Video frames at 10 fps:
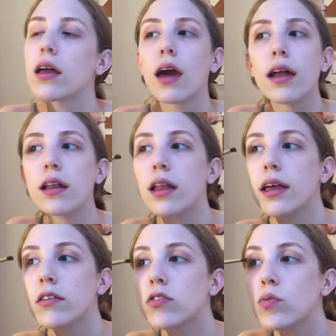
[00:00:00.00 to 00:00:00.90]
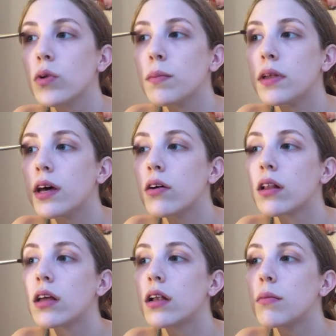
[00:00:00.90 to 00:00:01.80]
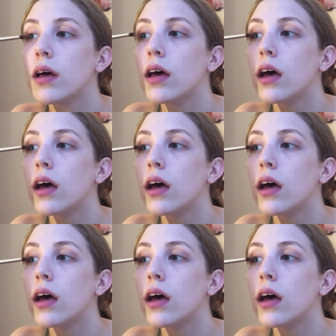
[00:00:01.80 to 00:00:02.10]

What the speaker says: Kind of like sweep it out a little bit.